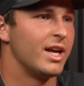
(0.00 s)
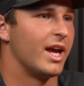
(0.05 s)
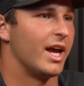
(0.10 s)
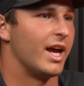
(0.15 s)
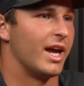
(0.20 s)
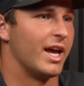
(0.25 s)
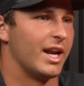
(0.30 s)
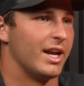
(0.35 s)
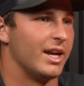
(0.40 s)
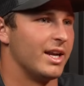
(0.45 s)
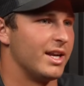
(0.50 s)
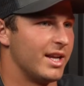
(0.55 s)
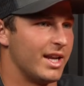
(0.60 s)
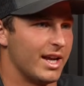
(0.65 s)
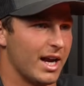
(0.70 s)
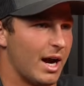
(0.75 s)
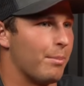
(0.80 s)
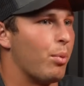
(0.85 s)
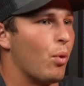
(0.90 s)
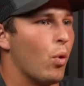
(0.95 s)
And he
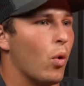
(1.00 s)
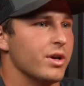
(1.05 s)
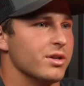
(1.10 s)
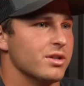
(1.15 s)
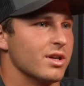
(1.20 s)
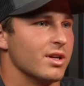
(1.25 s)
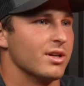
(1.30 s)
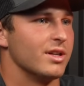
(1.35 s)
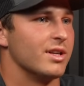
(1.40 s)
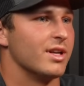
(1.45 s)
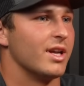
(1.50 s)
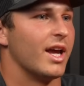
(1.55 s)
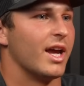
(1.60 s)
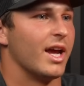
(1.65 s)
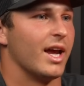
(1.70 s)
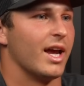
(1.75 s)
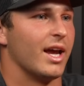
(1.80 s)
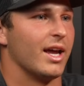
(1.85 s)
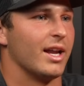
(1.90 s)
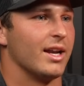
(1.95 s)
got poisoned,
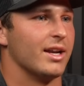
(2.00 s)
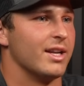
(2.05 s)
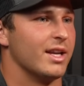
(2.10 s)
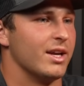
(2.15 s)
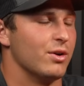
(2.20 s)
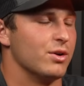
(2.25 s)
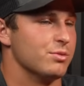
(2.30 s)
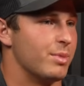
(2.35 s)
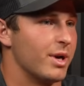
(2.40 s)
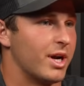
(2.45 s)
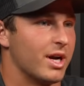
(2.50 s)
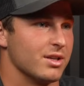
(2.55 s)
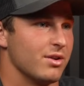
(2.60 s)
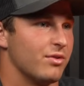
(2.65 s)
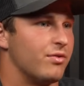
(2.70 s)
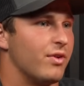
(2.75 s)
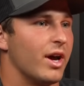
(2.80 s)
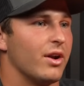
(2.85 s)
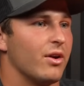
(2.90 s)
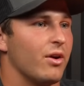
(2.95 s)
and it was because
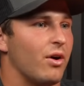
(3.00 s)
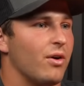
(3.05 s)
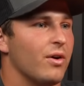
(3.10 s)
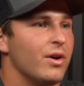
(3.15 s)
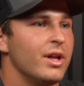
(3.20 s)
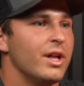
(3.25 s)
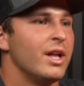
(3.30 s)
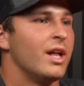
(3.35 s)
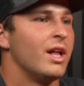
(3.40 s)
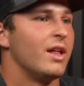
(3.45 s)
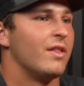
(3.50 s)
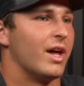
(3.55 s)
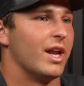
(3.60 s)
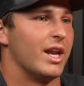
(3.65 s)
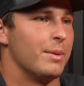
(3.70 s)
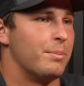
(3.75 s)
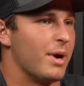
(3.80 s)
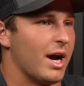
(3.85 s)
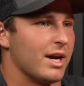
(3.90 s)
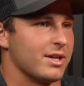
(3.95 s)
of fentanyl that
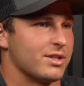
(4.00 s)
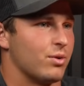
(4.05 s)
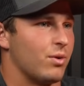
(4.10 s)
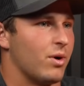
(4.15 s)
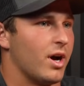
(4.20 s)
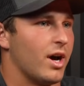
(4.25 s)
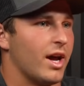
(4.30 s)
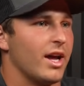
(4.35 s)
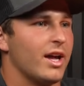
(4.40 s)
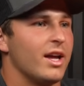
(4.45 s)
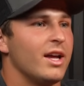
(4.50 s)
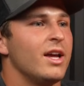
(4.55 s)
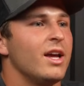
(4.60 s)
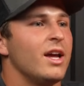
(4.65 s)
he passed away.